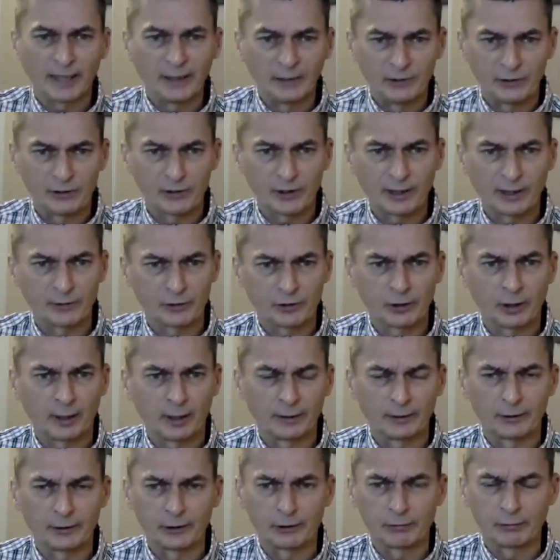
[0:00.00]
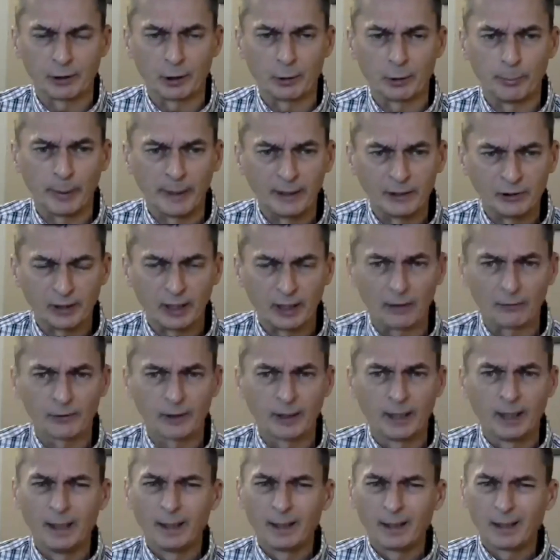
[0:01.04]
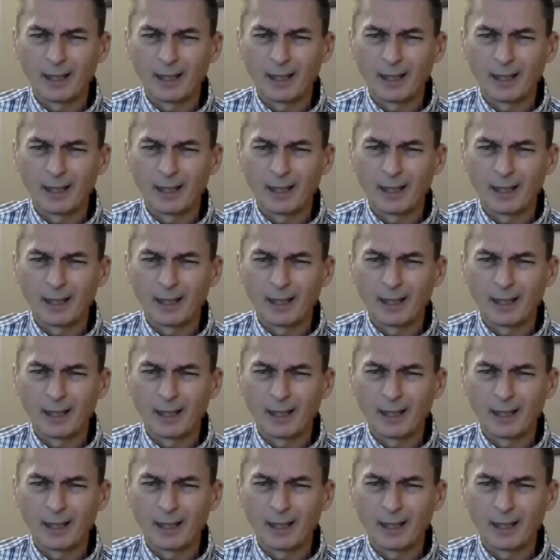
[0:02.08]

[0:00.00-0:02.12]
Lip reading: tents outside because there are no beds left.